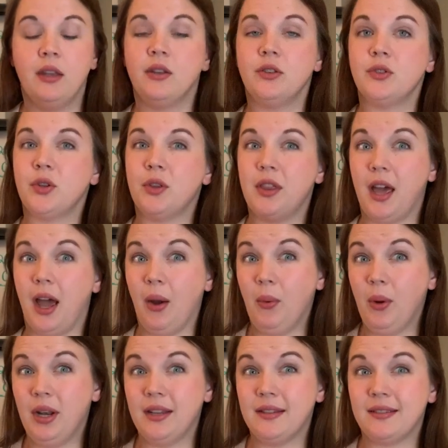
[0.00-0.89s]
So
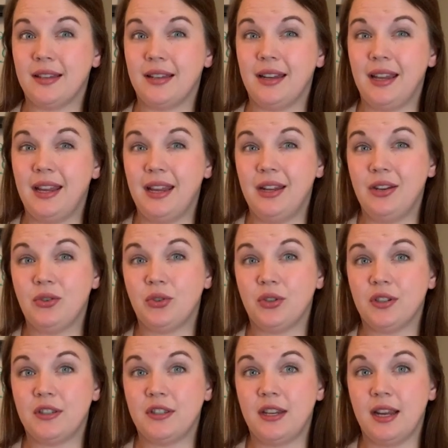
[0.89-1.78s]
that one is an
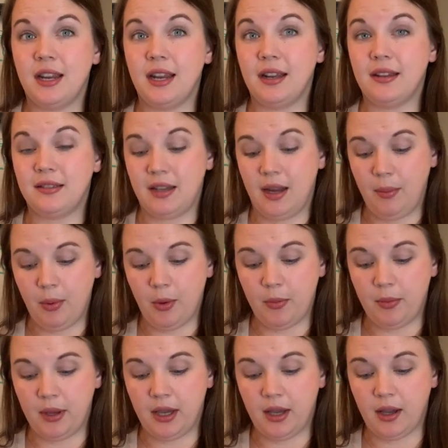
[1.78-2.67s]
interesting
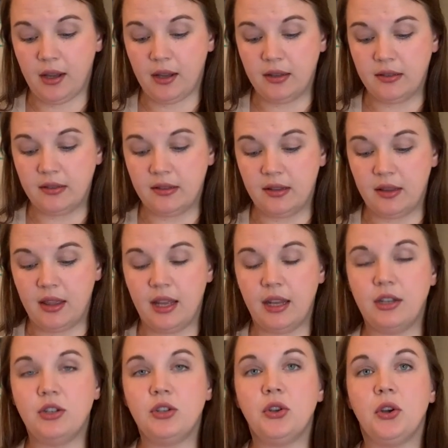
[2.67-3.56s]
example because
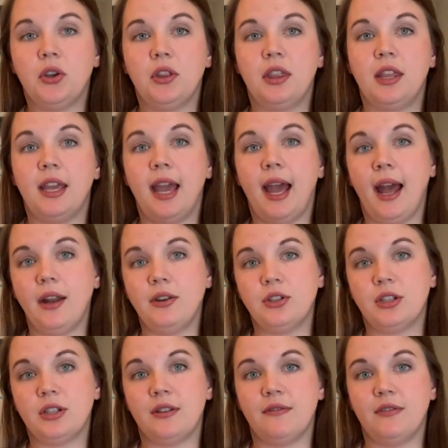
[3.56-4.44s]
they took the
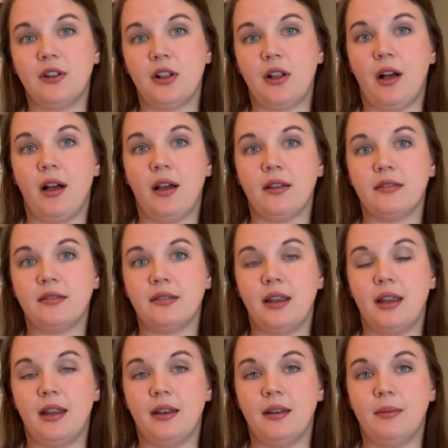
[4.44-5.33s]
adjective clause
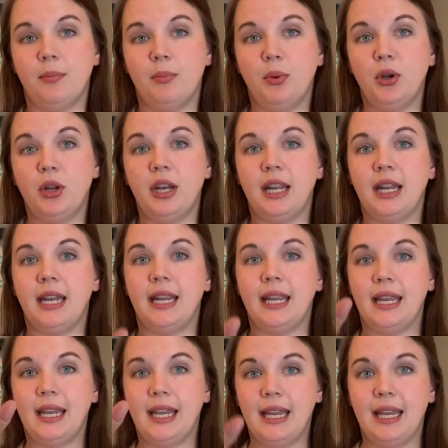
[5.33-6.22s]
and put it
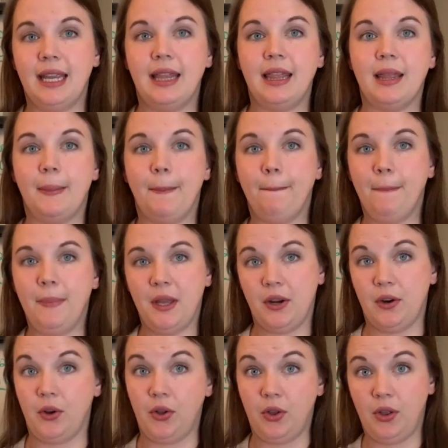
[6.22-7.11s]
in the
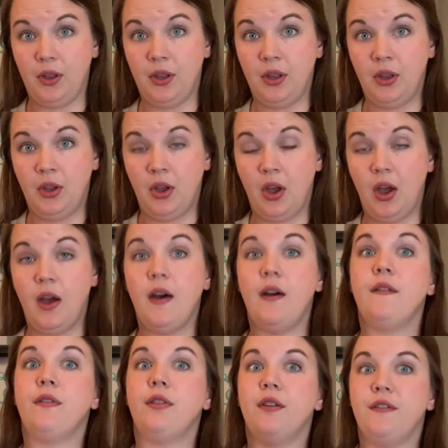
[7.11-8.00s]
middle
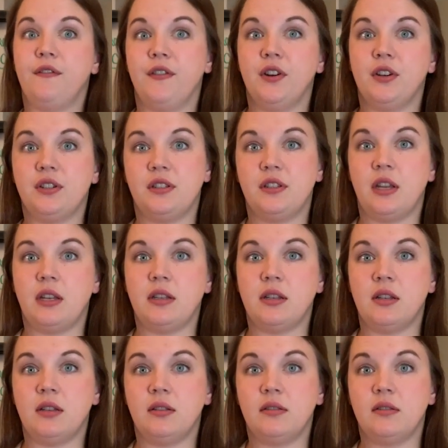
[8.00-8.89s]
of the first
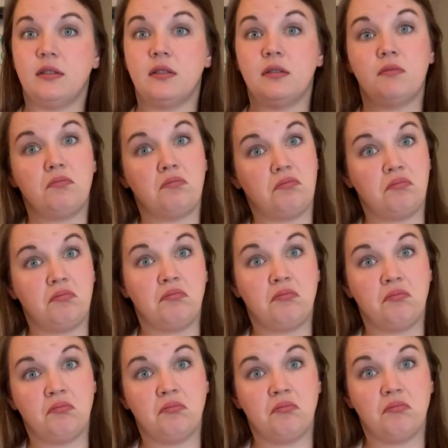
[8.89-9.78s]
sentence.
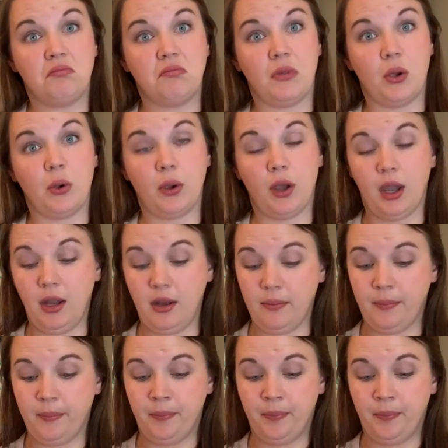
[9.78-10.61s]
Okay?